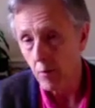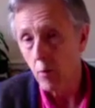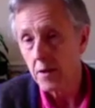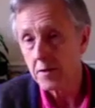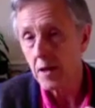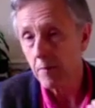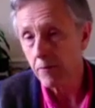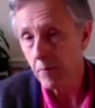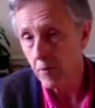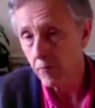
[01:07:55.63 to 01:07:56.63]
words come
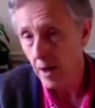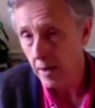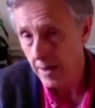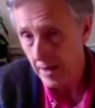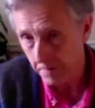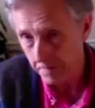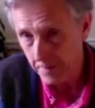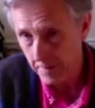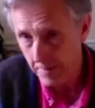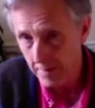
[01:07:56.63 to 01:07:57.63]
from the left.